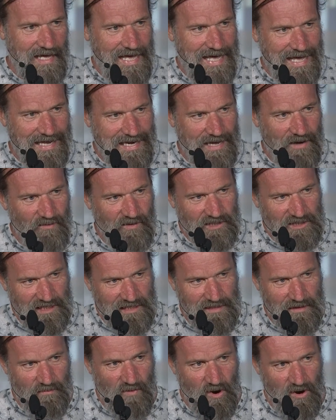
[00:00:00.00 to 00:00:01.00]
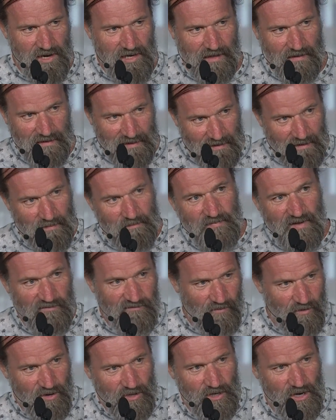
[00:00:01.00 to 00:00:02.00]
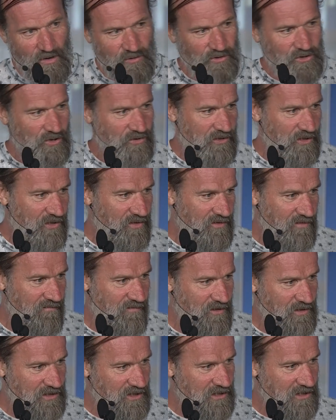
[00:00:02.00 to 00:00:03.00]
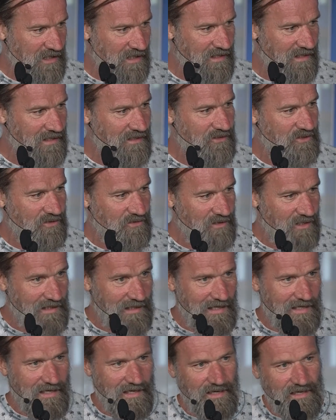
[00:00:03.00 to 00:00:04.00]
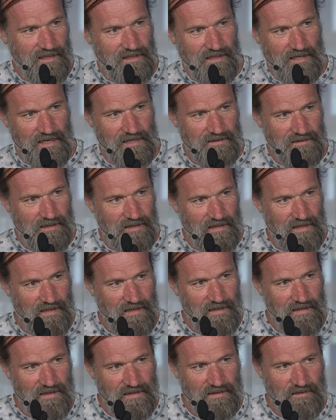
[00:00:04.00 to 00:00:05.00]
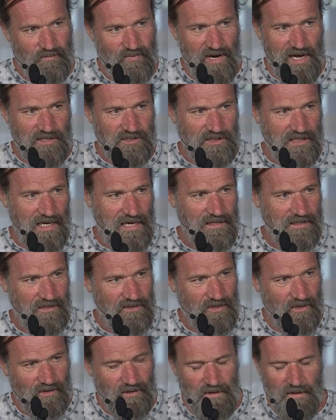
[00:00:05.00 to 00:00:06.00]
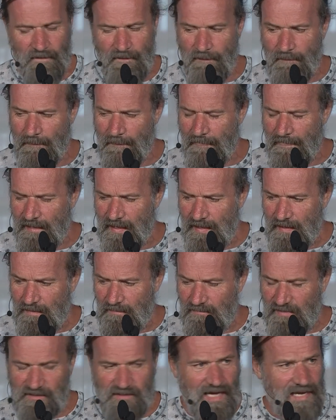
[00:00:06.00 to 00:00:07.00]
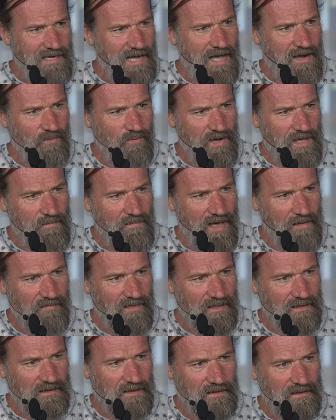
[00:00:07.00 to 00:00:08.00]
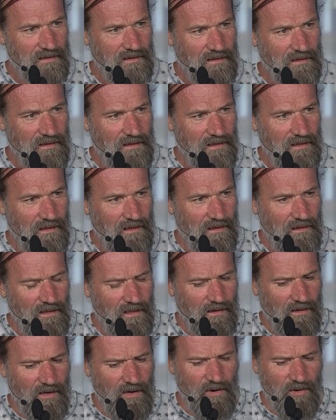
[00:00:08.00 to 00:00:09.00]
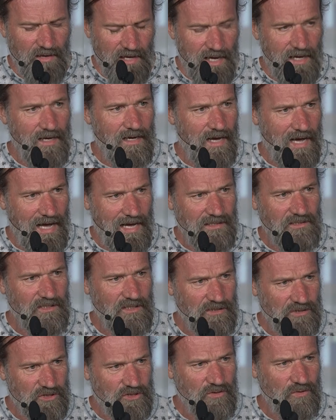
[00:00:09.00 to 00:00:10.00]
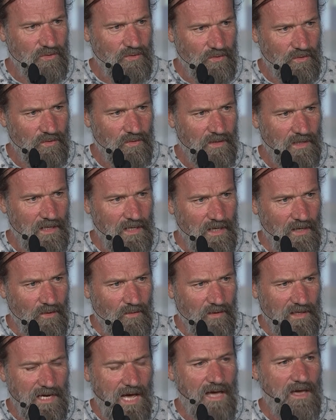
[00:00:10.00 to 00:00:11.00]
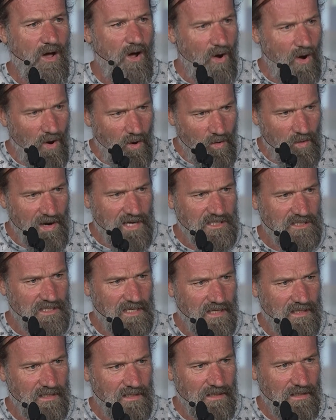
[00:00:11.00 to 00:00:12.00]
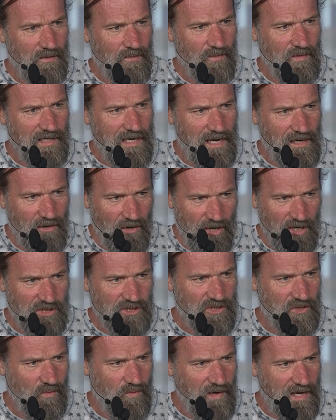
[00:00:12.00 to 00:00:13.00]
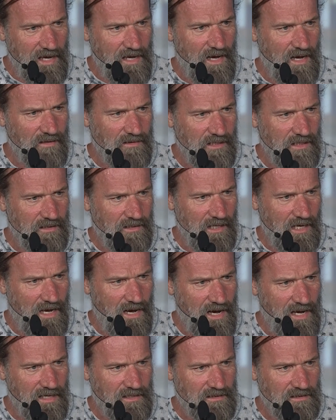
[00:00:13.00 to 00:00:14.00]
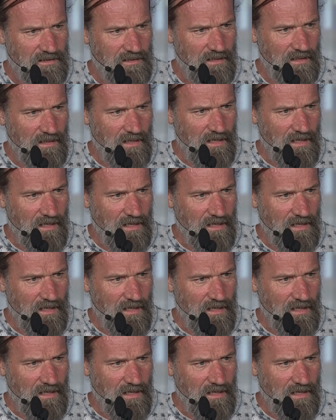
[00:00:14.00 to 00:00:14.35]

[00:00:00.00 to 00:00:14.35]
And that was in the morning, before going to the university, to the clinic, and the brain scan and all. But then I remembered, oh yeah, I just do what I always did when I lost the way under the ice.